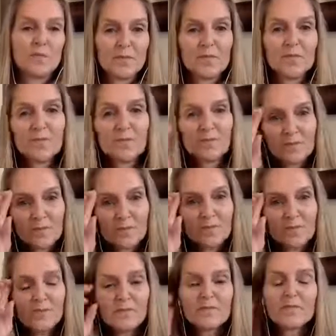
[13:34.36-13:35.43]

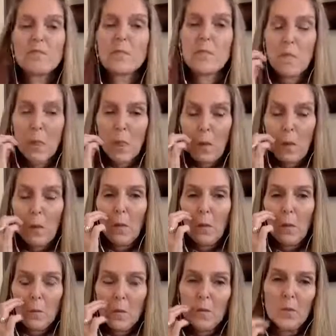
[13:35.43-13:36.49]

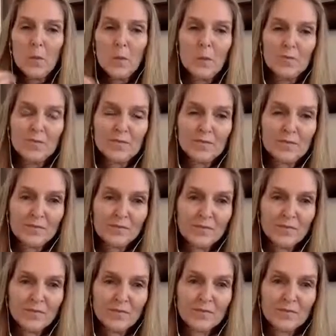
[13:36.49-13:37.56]

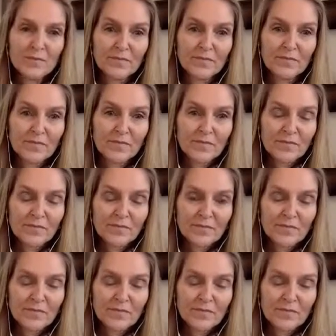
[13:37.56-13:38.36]
No words are spoken by the person on screen.